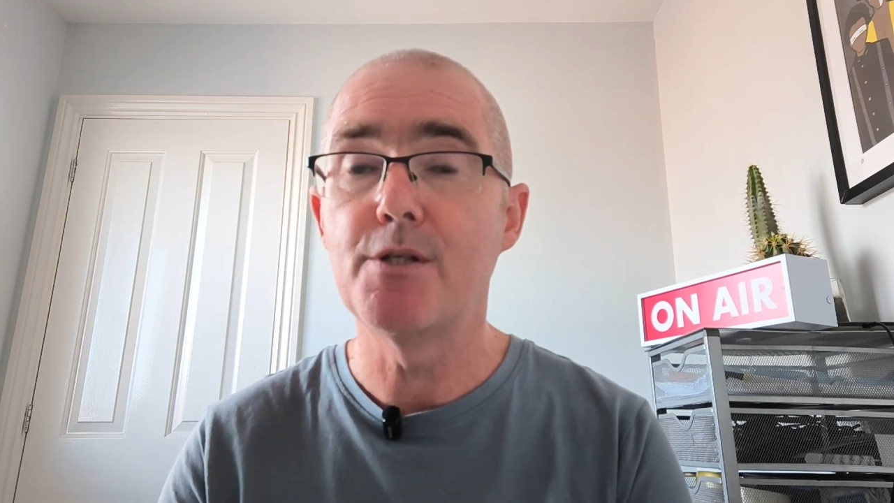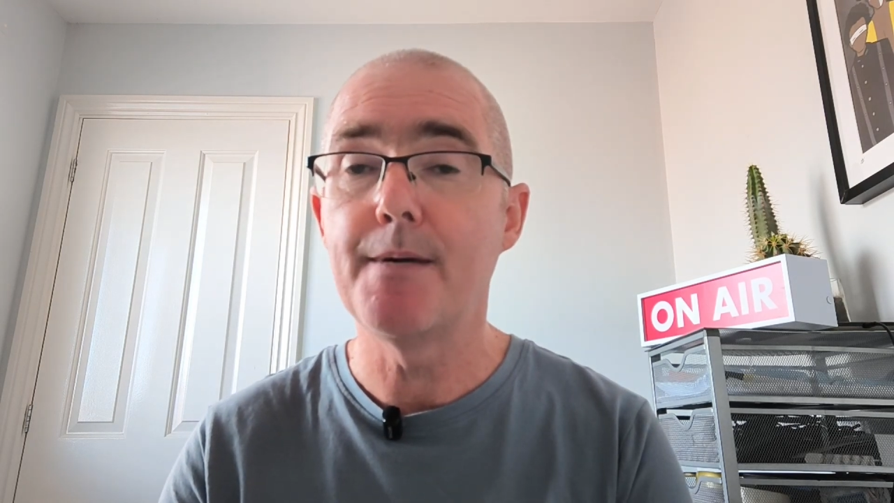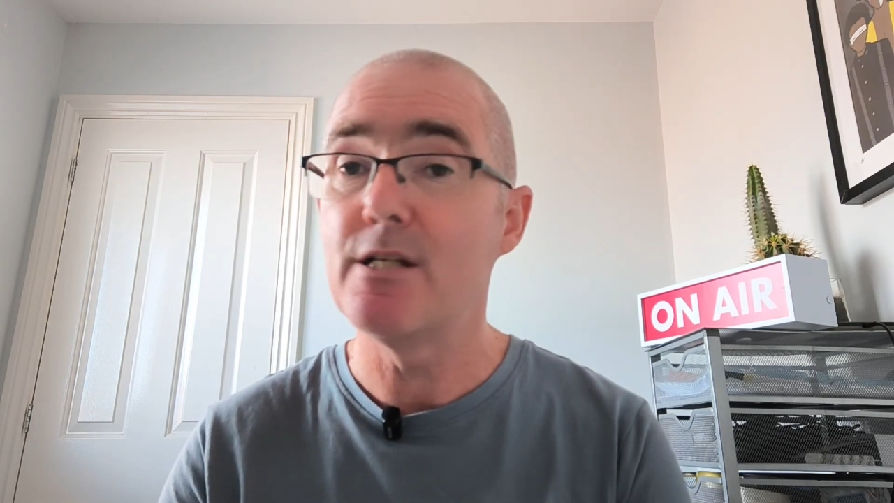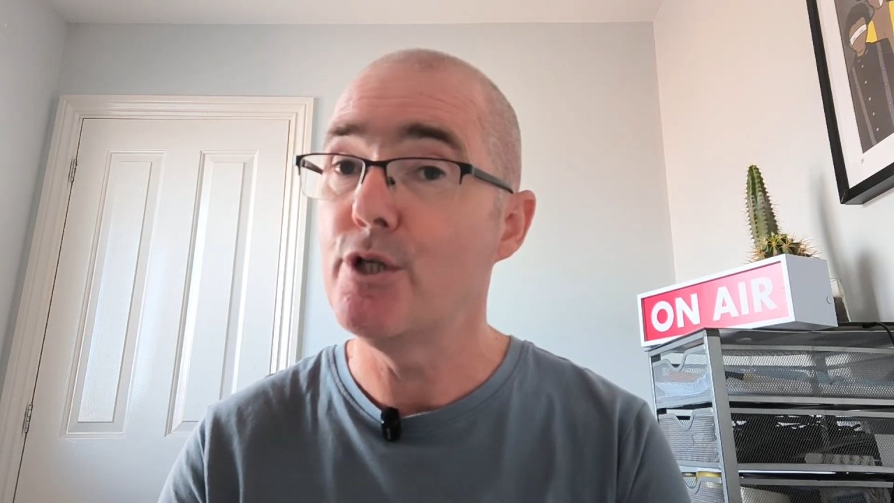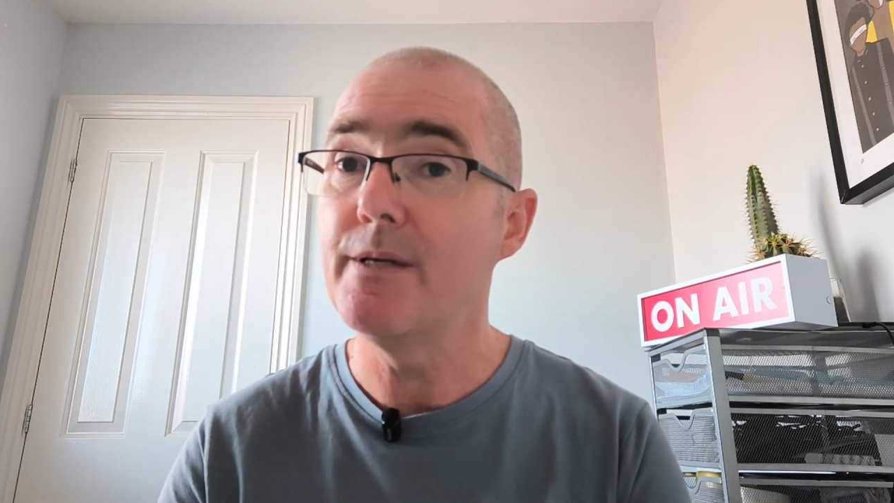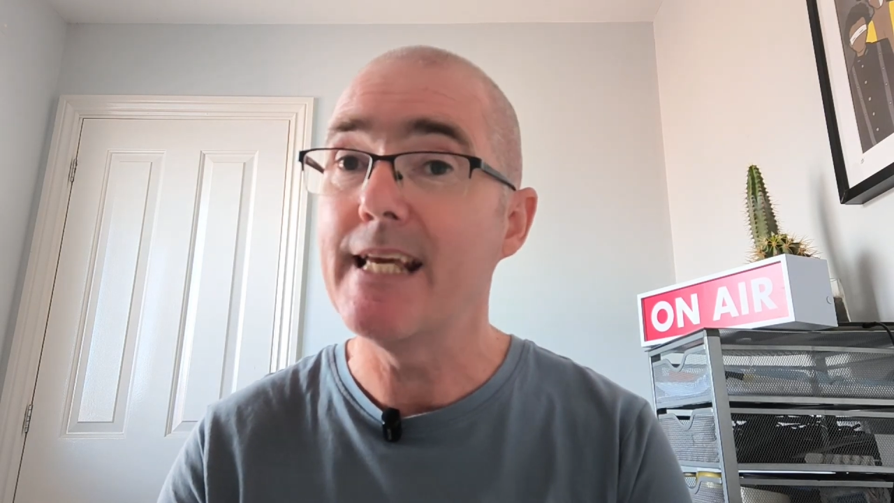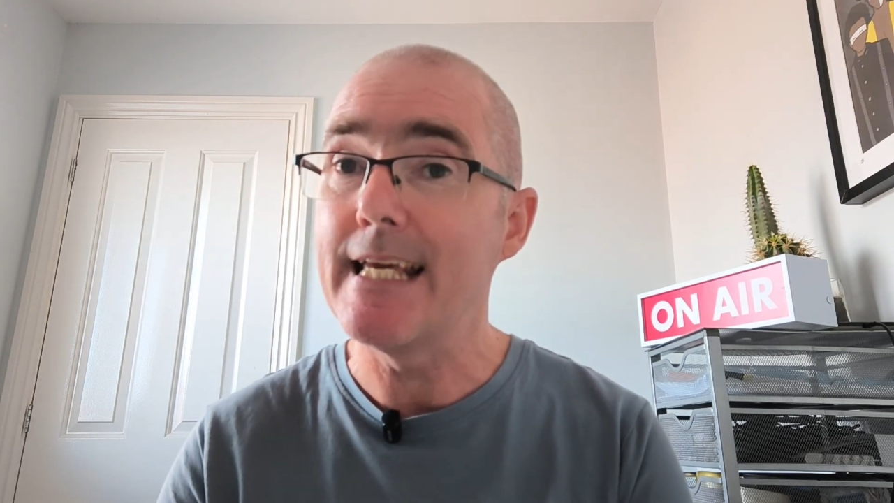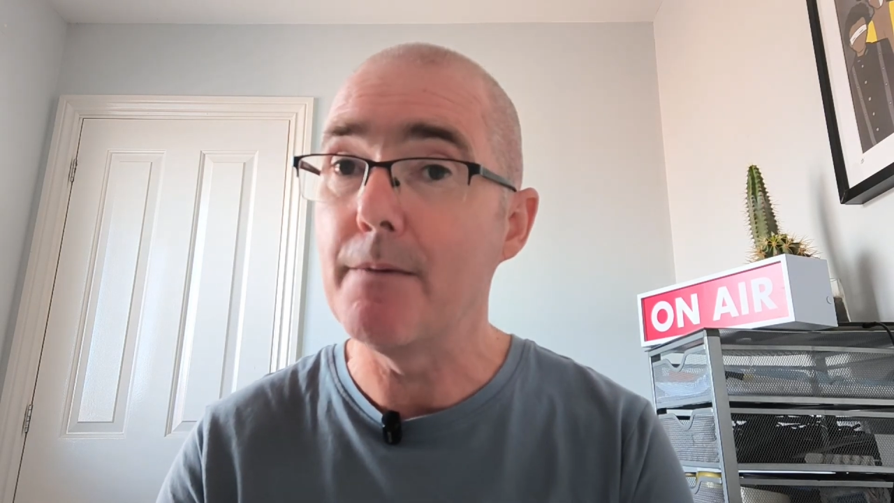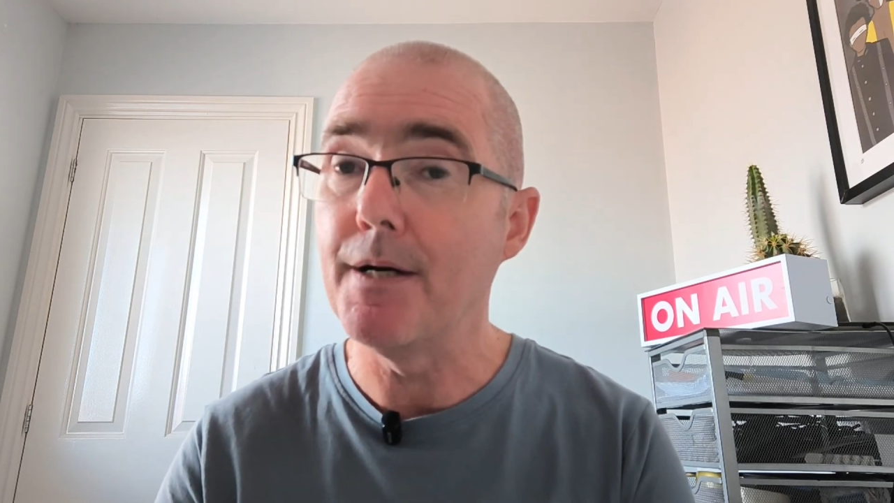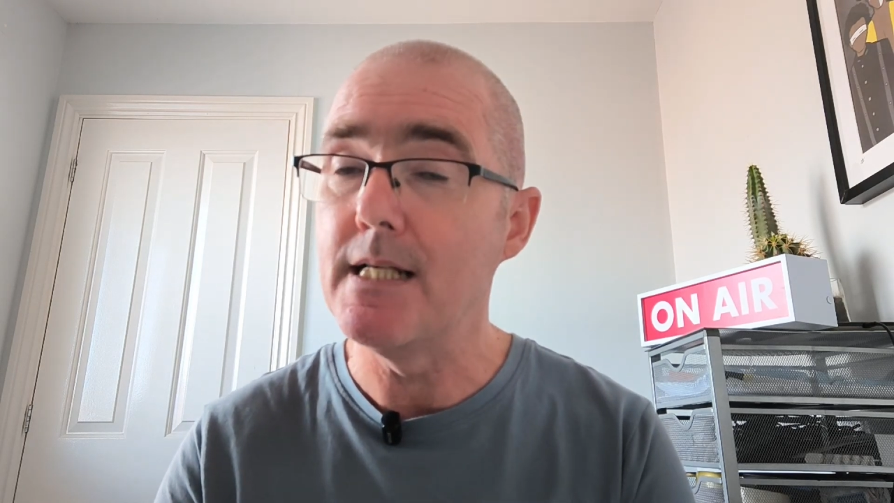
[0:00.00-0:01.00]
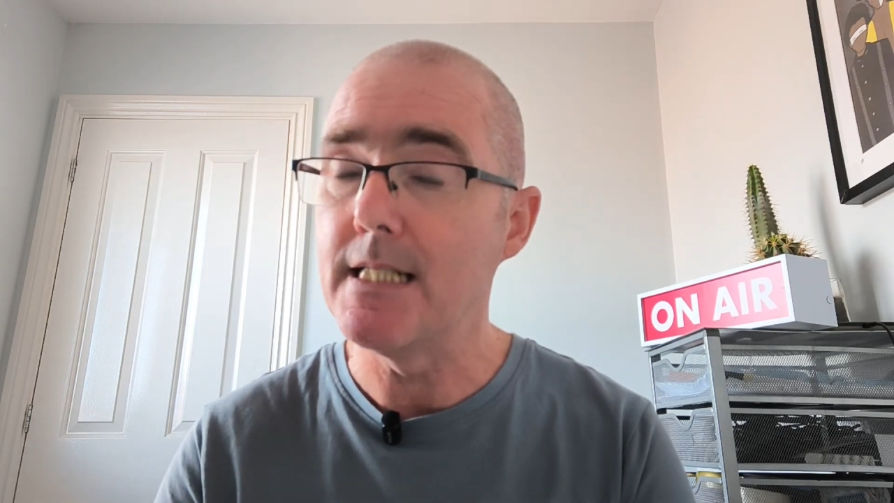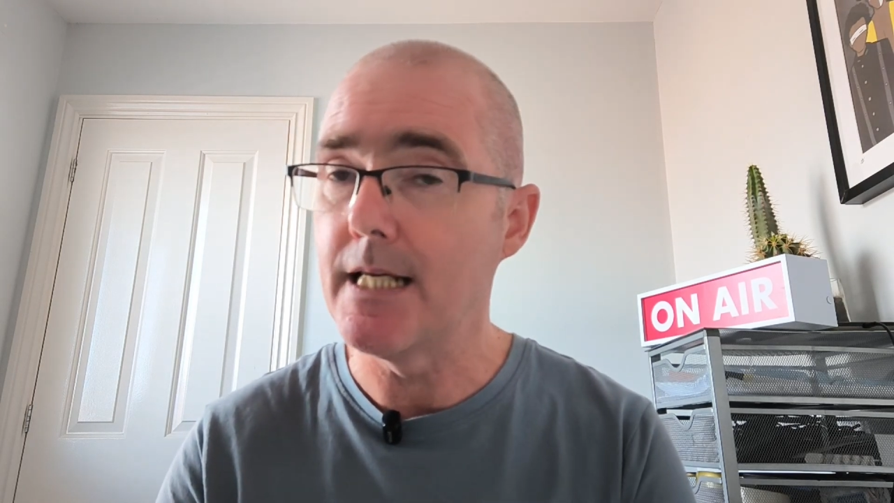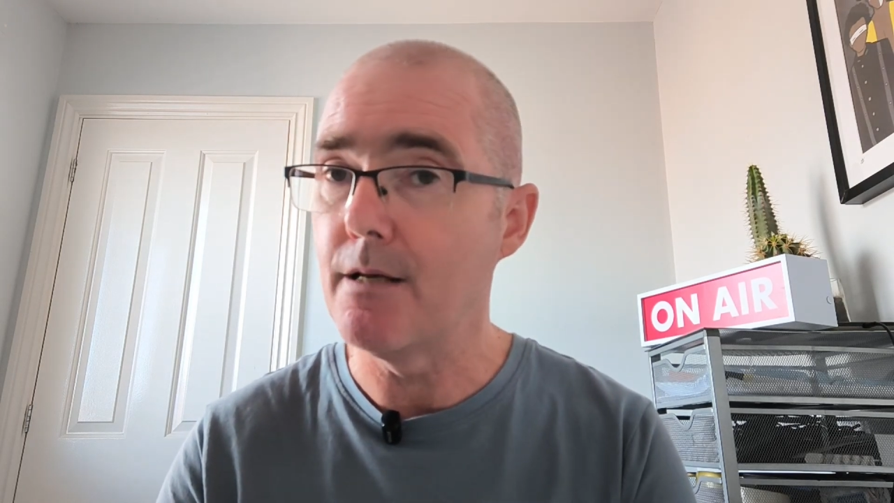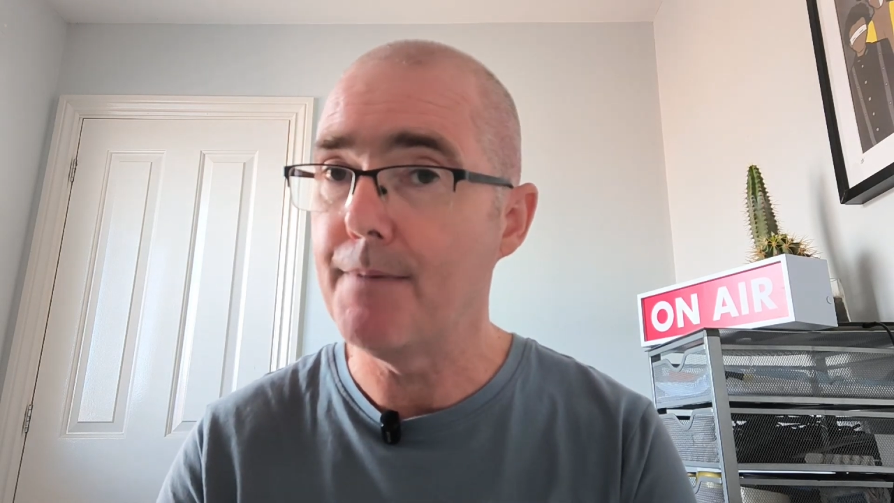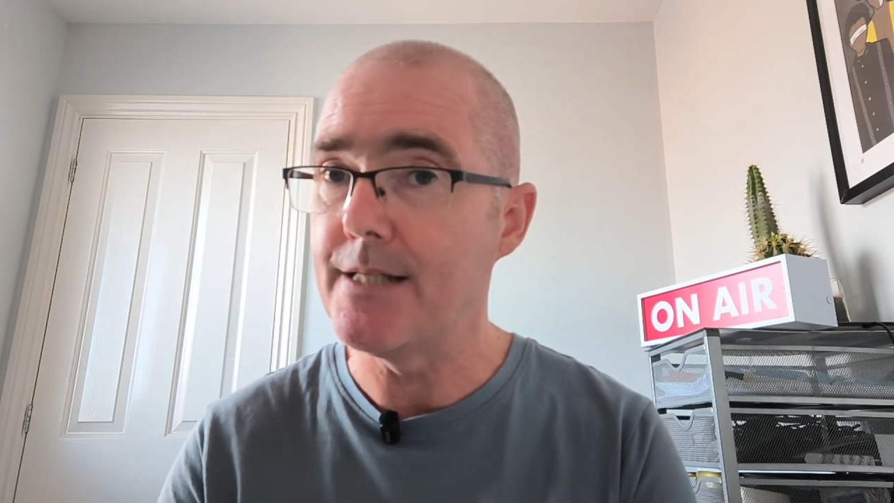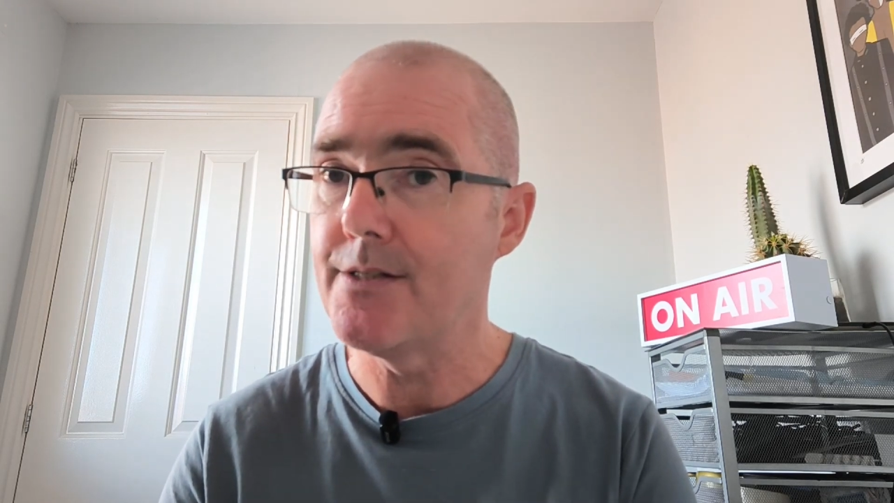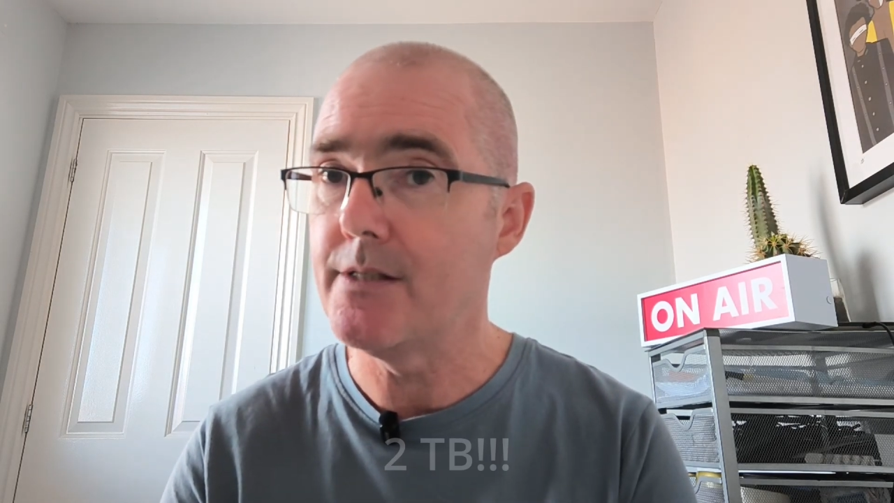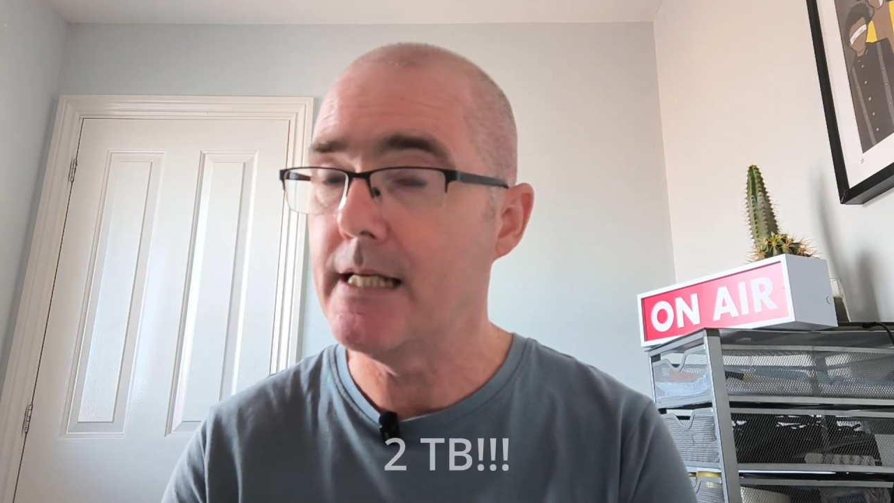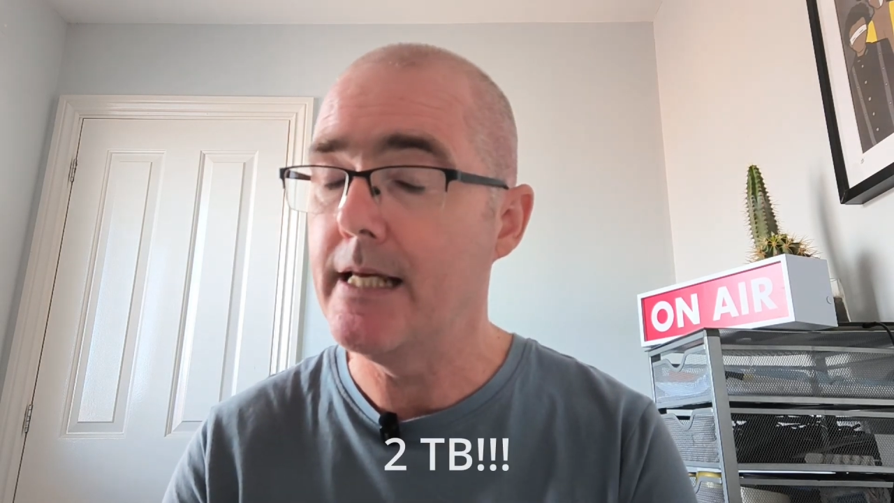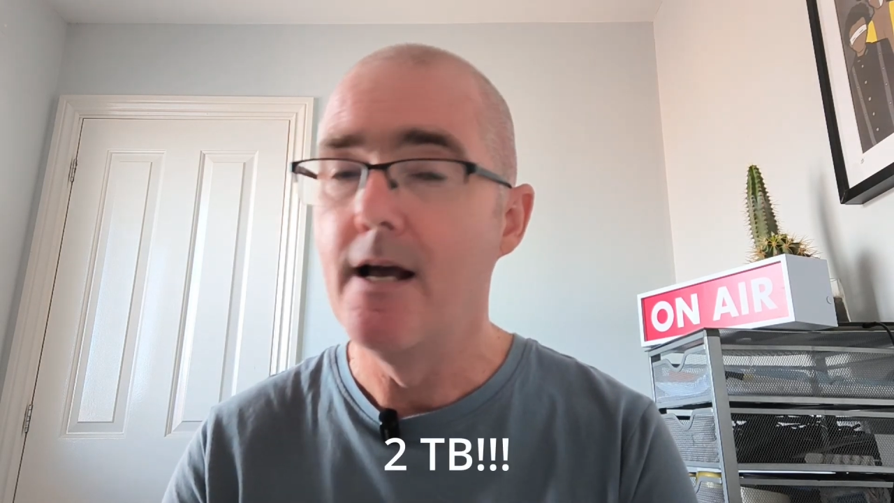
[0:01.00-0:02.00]
to about 2 gigabytes in
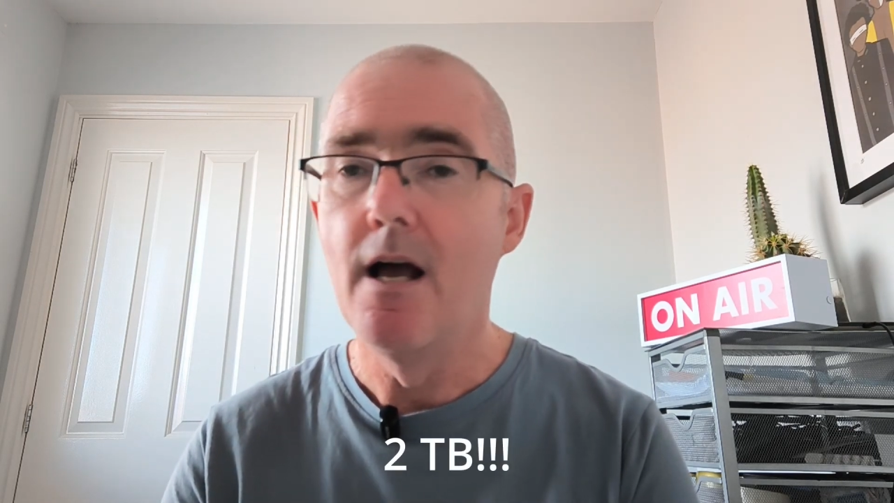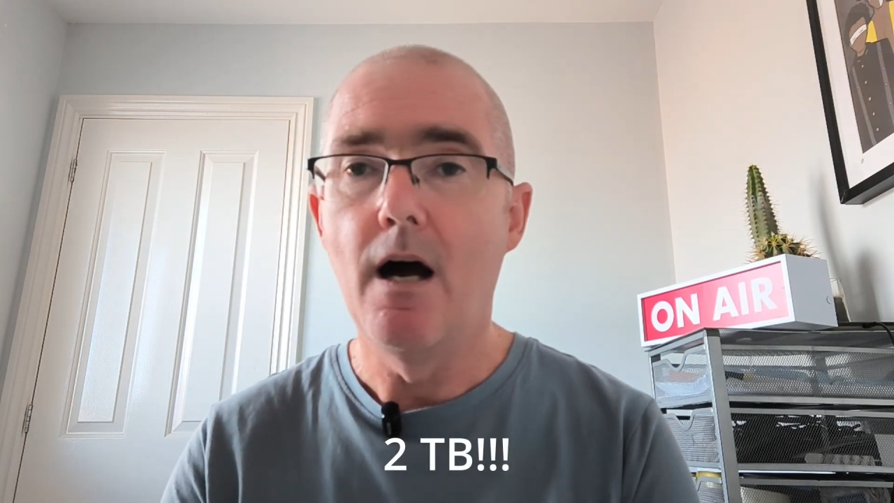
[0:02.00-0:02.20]
capacity.